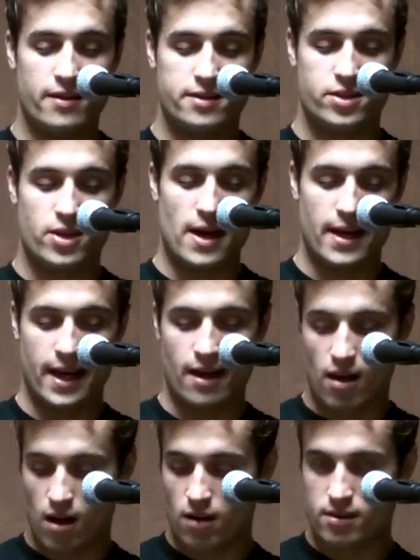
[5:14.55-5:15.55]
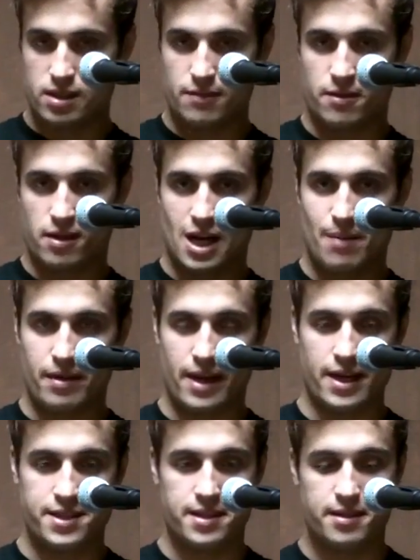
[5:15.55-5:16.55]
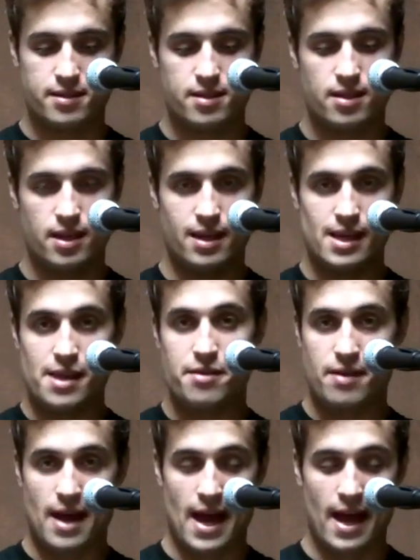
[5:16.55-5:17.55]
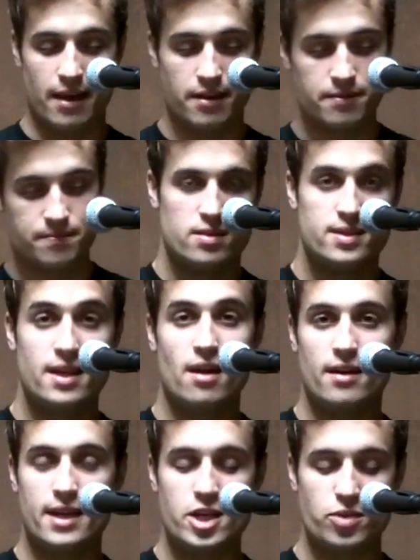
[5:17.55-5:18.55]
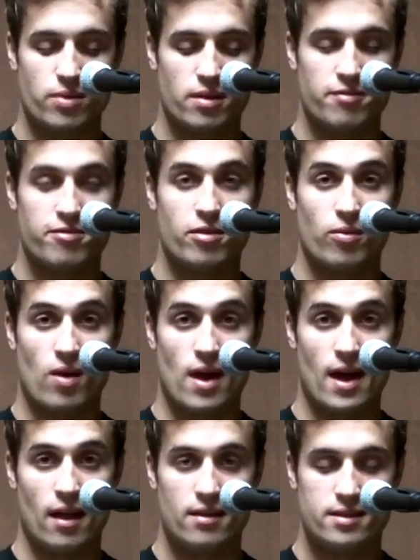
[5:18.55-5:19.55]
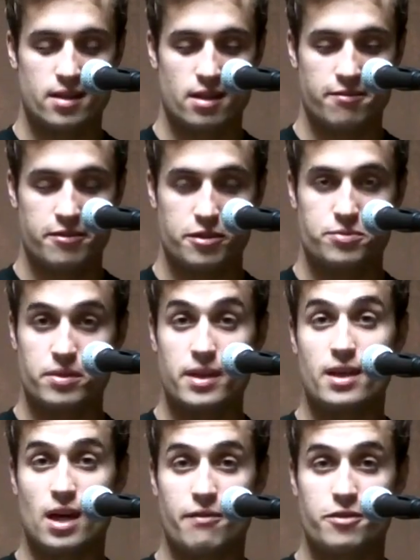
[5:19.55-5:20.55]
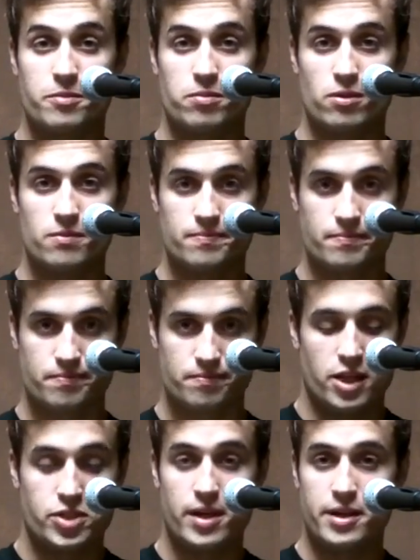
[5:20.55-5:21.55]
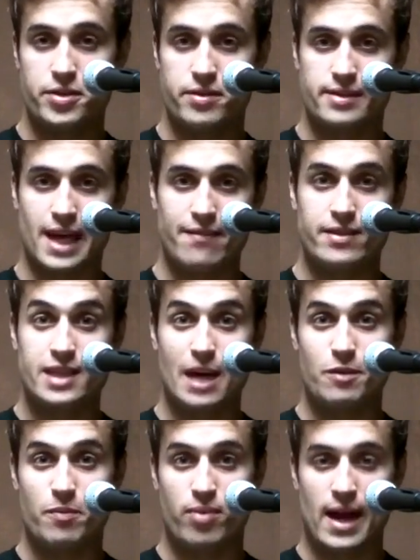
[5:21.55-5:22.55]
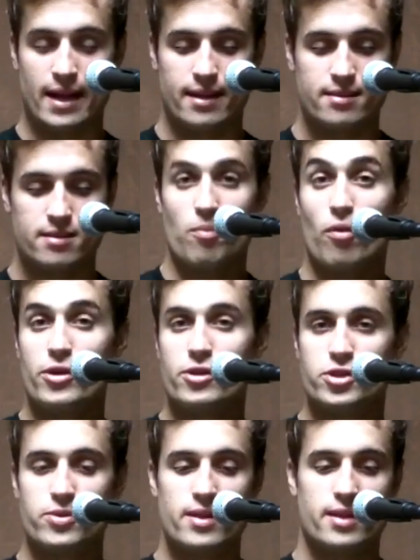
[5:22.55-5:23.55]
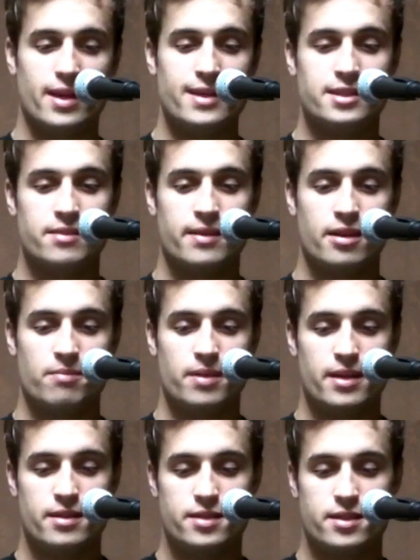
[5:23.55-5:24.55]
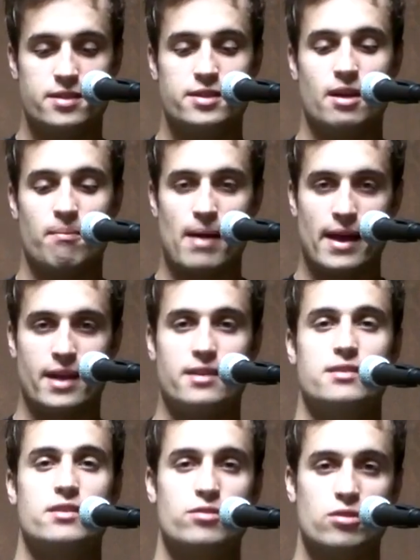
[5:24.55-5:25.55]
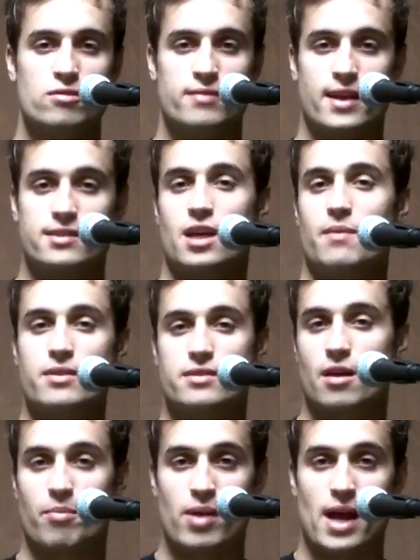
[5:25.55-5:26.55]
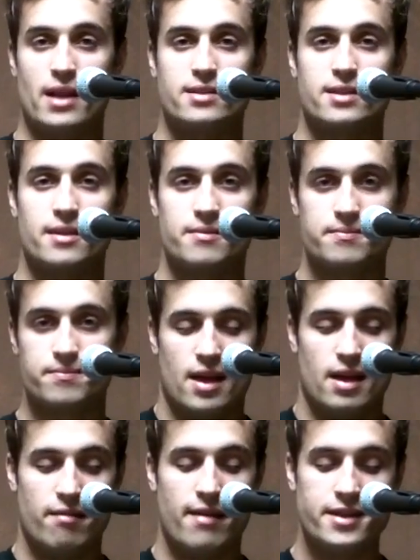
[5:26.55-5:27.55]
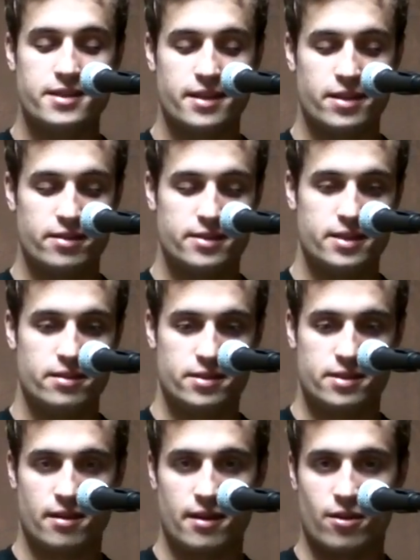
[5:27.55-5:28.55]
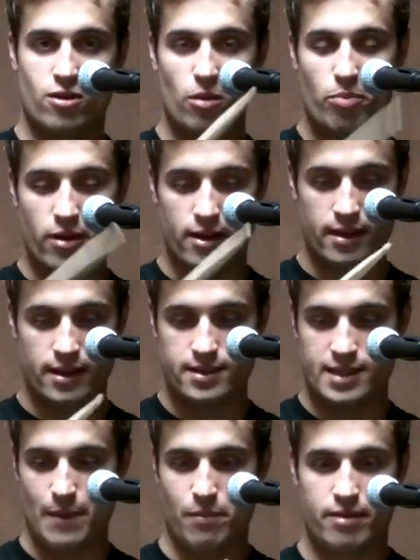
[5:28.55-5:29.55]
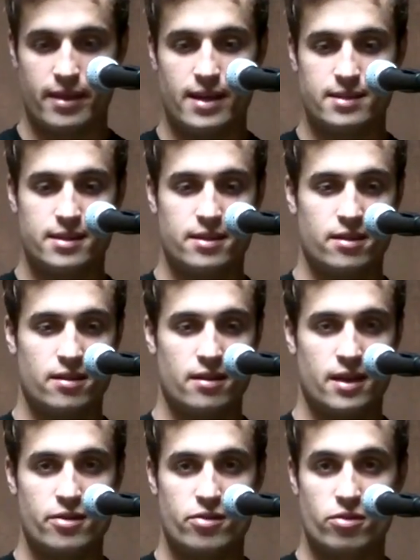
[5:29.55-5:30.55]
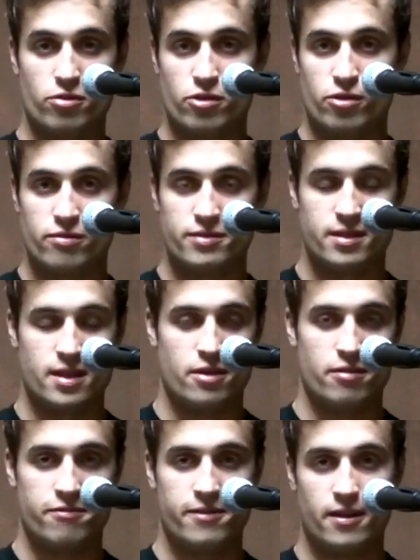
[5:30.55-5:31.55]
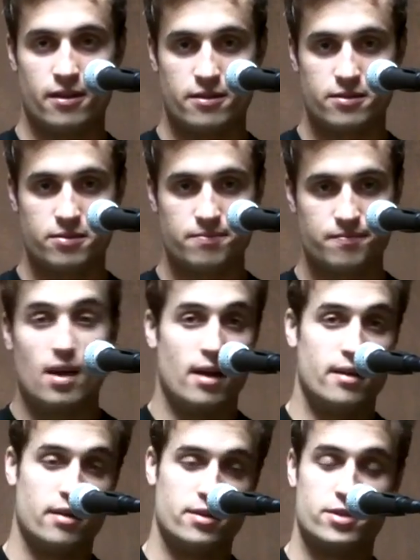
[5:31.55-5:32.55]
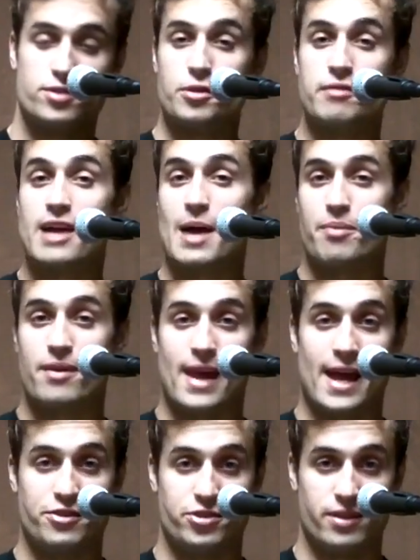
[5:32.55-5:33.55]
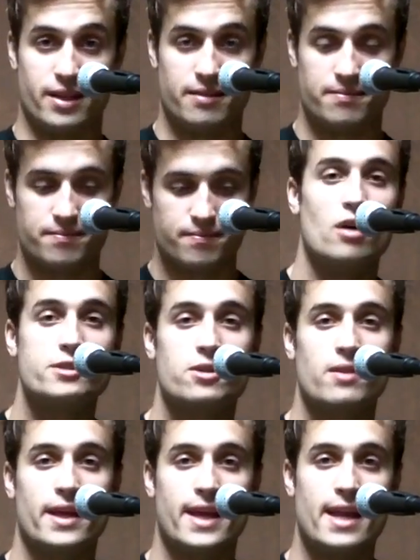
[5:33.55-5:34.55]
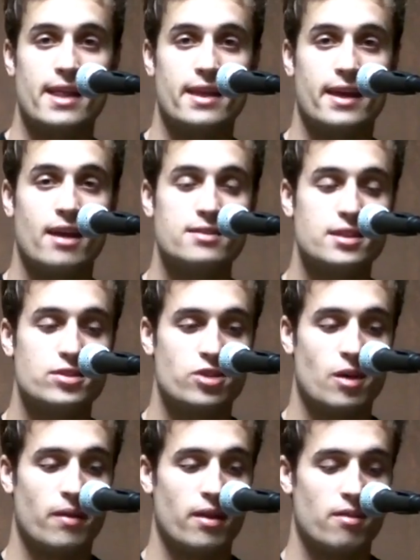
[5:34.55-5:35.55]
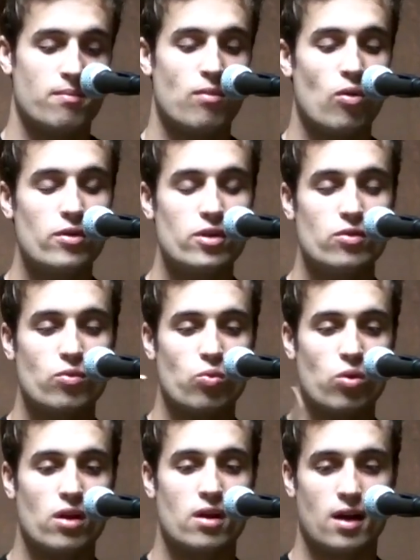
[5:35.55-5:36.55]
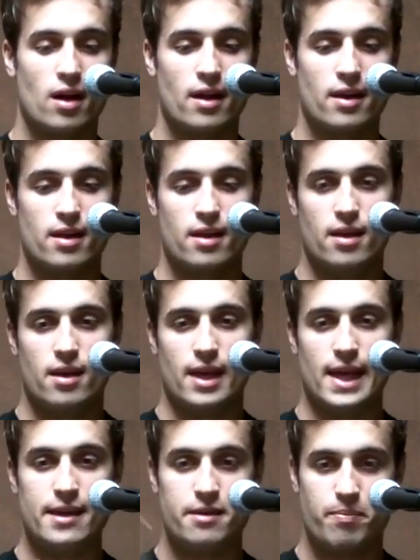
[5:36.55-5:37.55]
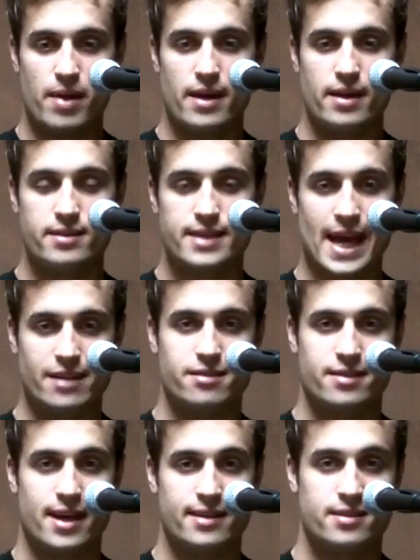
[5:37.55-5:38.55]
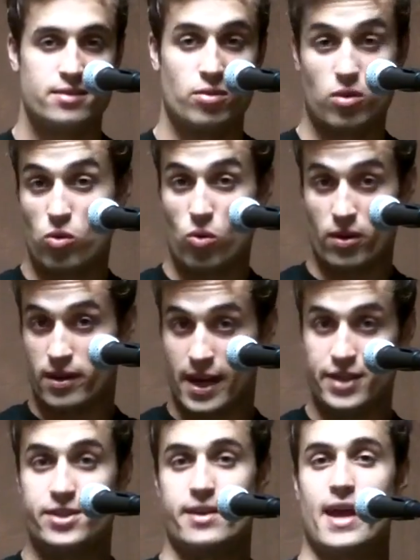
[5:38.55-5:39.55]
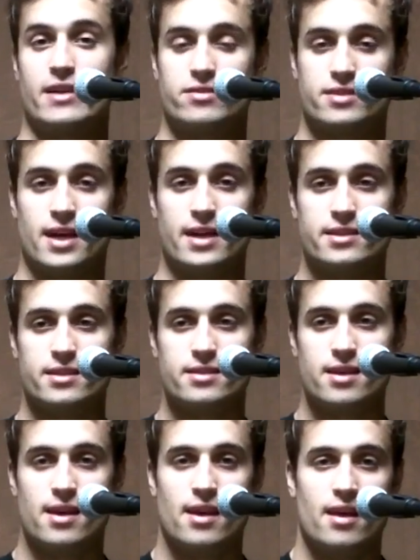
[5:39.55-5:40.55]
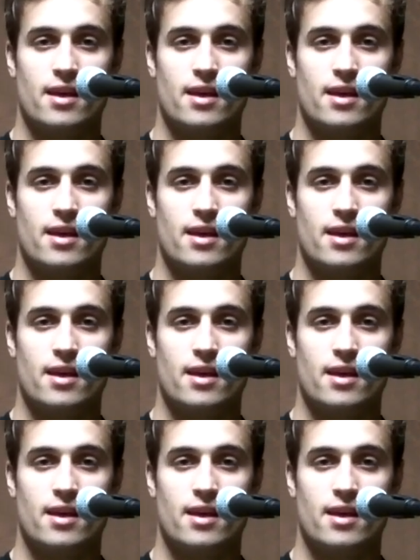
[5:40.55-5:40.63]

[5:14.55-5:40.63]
here is to try to get all the different combinations in either hand. Sit on each one for a while until it feels really comfortable. And try to do this every time you practice. The more you do it, the easier it'll be to just jump back into the groove next time you start practicing. And eventually you'll start incorporating these type of things in your grooves and in your fills, and it'll just sort of happen naturally. Also, like anything else in drumming, the more you work on independence exercises or coordination exercises,